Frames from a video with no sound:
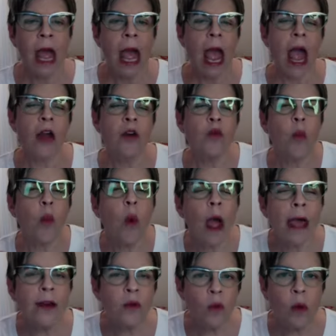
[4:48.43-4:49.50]
And
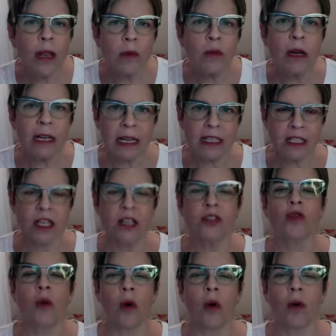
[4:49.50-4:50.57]
when we release
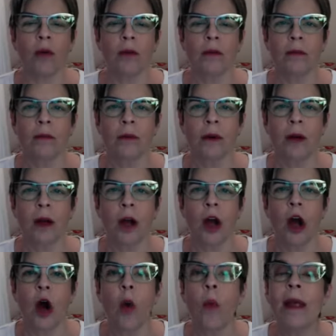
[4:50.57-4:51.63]
control,
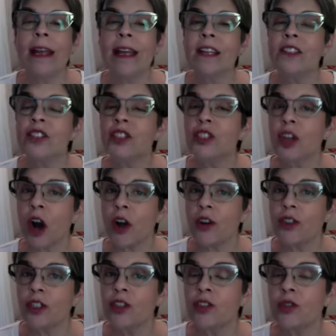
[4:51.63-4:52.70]
we can start
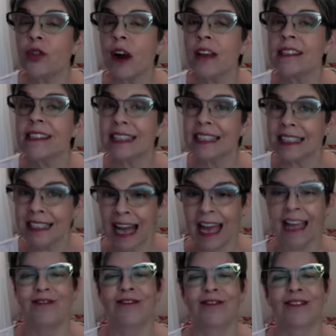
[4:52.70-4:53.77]
to trust
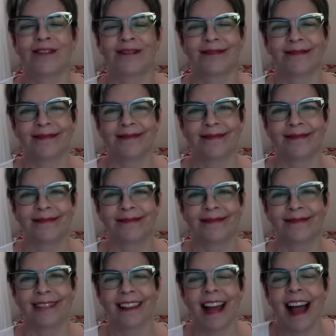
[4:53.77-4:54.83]
life,
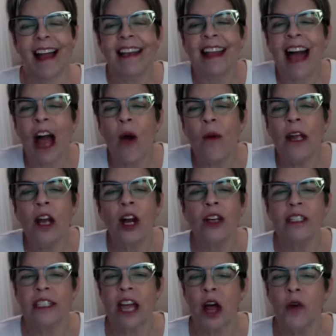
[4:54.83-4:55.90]
allowing
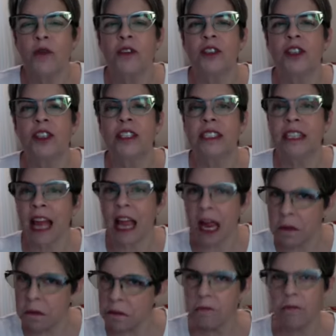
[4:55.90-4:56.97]
ourselves to say,
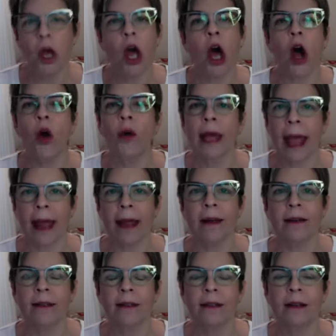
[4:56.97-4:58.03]
okay,
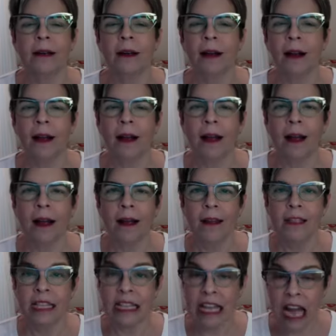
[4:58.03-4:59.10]

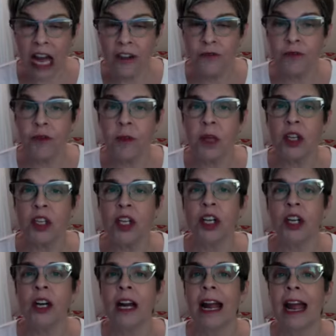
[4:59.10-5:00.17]
to the
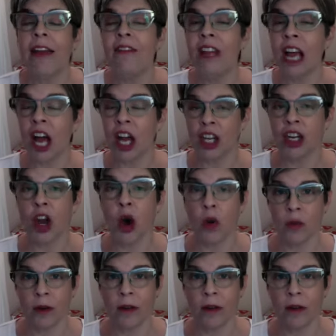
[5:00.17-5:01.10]
unfamiliar and the unknown.